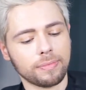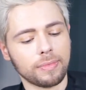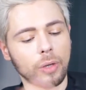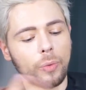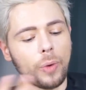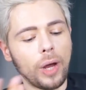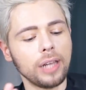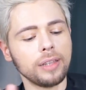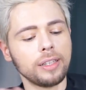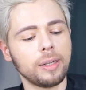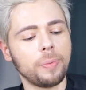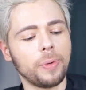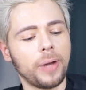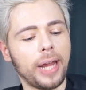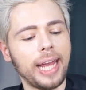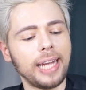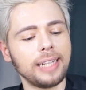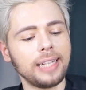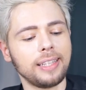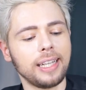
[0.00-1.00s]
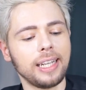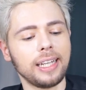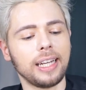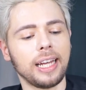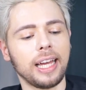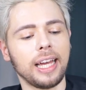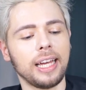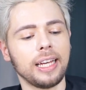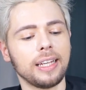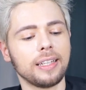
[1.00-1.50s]
Well, number eighteen
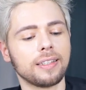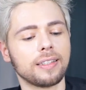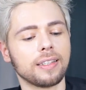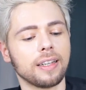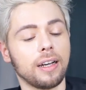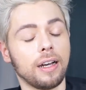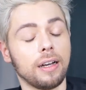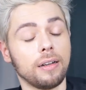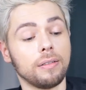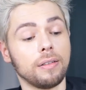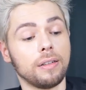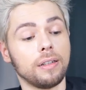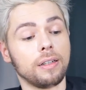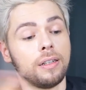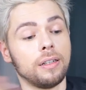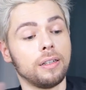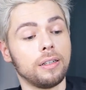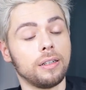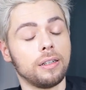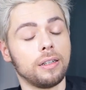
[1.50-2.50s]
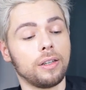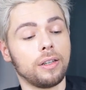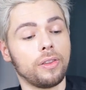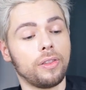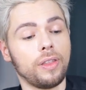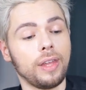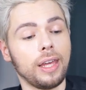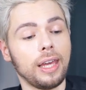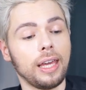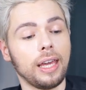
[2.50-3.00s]
is. Uh,
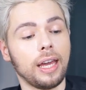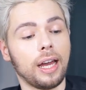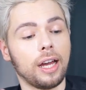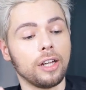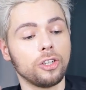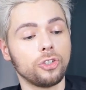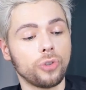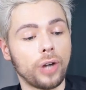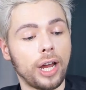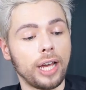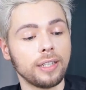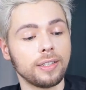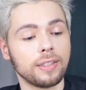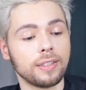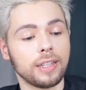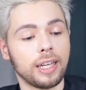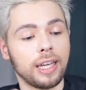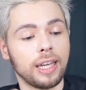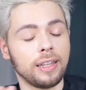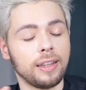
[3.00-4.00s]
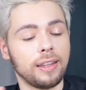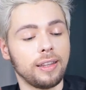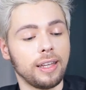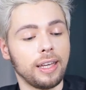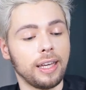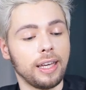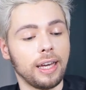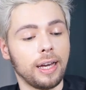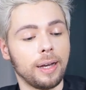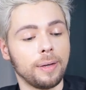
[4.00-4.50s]
the address in
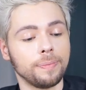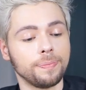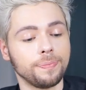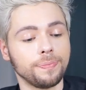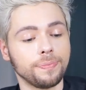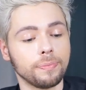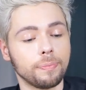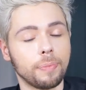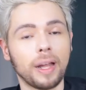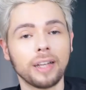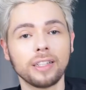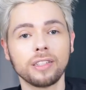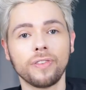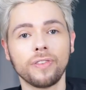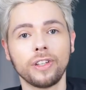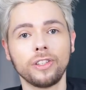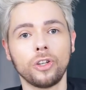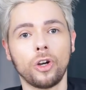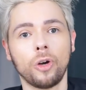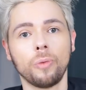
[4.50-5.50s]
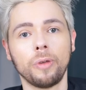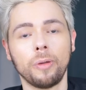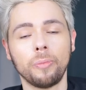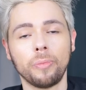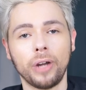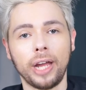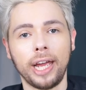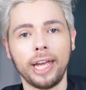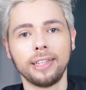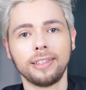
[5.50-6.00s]
the um, Place Vendôme
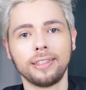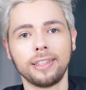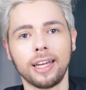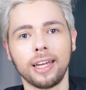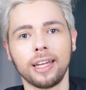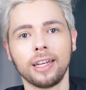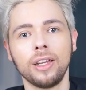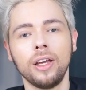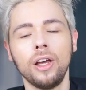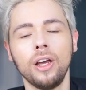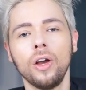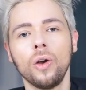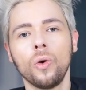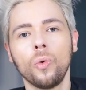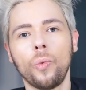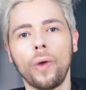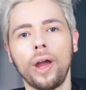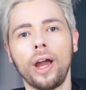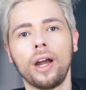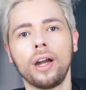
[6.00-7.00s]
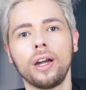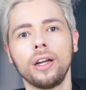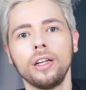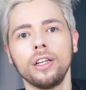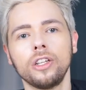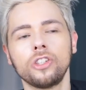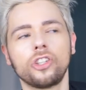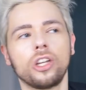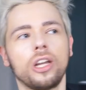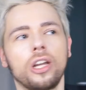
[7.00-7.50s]
number eighteen, where
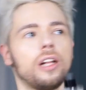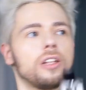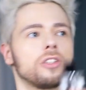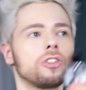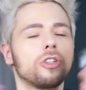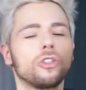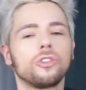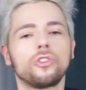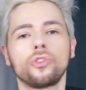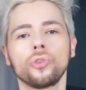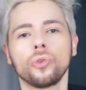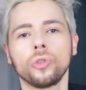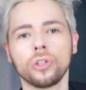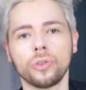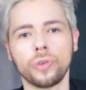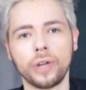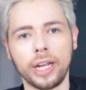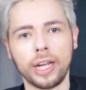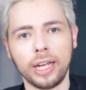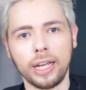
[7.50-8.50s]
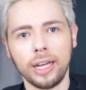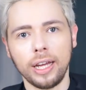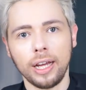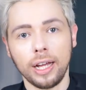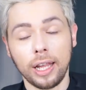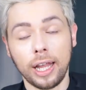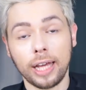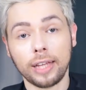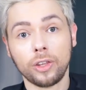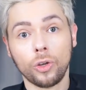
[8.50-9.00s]
Chanel's jewelry,
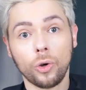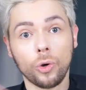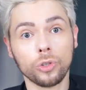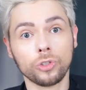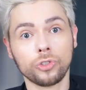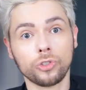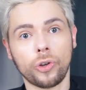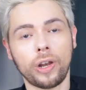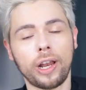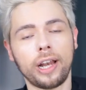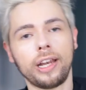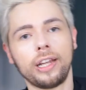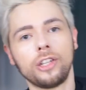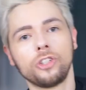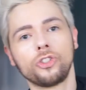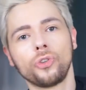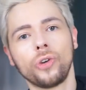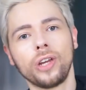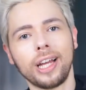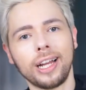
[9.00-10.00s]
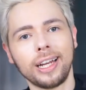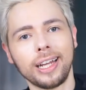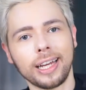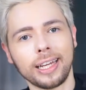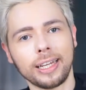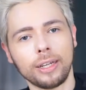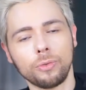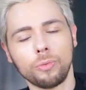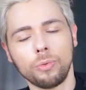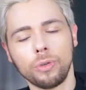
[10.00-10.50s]
like the haute
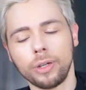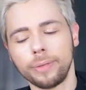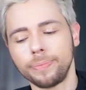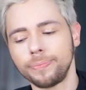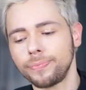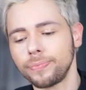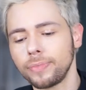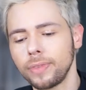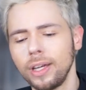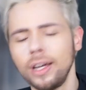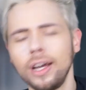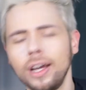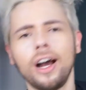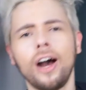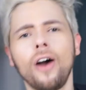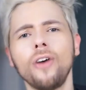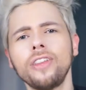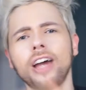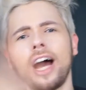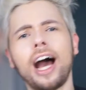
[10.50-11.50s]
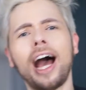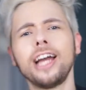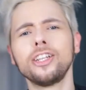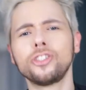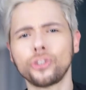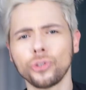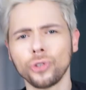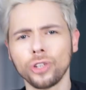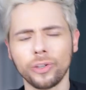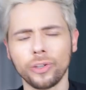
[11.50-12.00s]
joaillerie, oh, the high
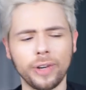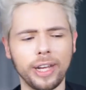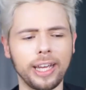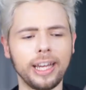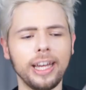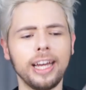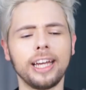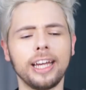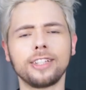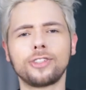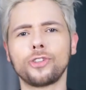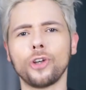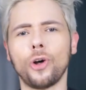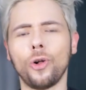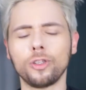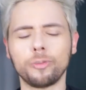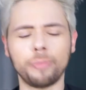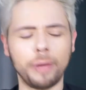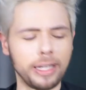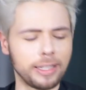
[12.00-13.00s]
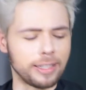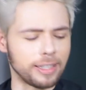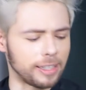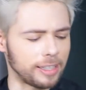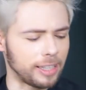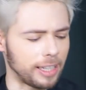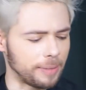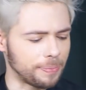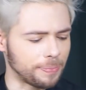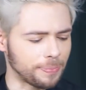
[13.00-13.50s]
jewelry is sold,
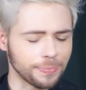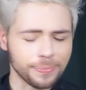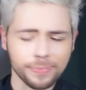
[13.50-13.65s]
basically.